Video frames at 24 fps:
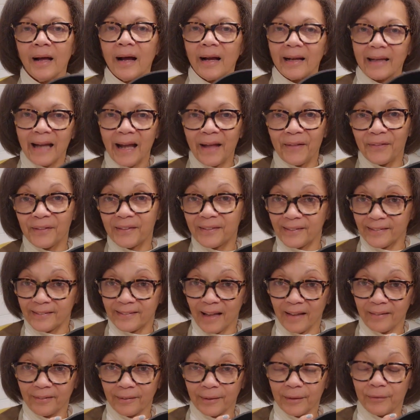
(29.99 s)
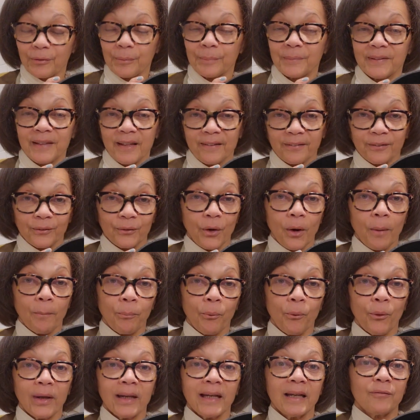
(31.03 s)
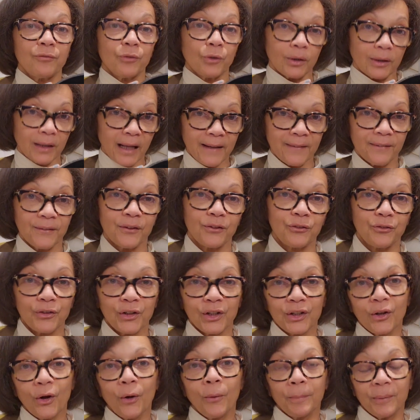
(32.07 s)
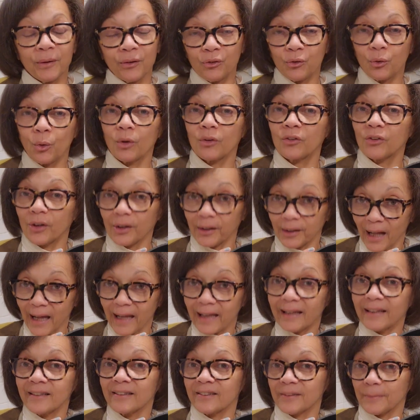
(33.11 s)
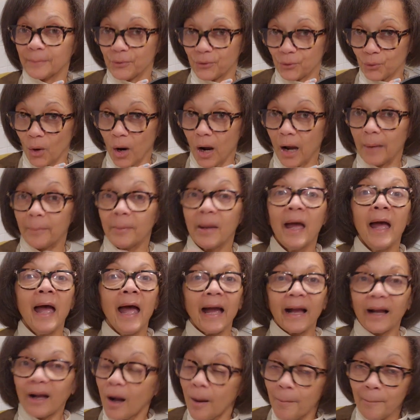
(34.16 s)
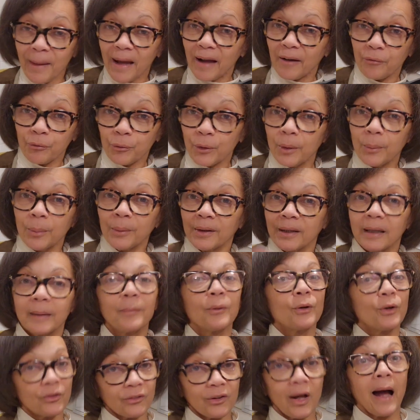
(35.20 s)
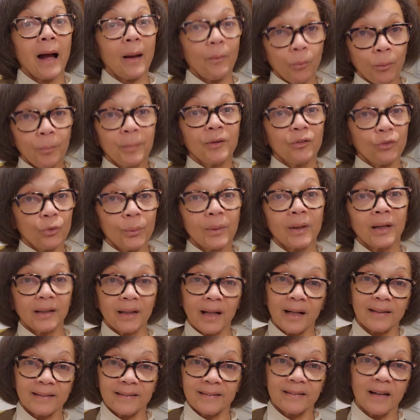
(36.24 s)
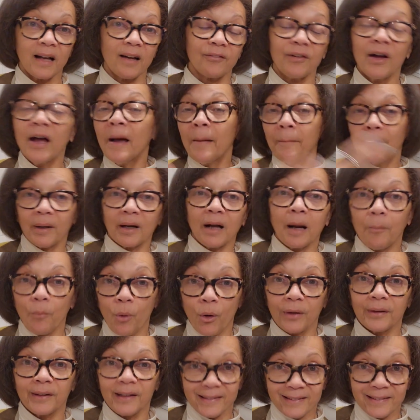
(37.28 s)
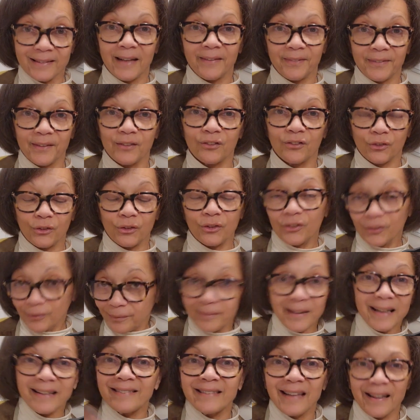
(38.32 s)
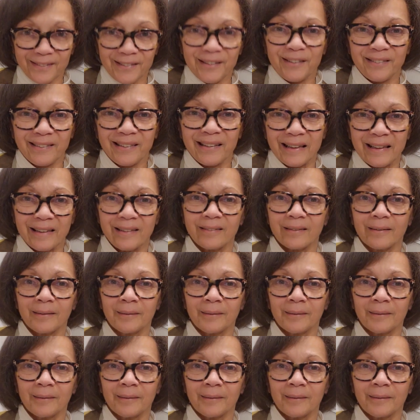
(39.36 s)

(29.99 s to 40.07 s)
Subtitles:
Again, this is Cecily from Cecily on Point. If you like this video, be sure to like and subscribe and come back frequently because I will be doing a lot of stuff. But come on, let's get this clean.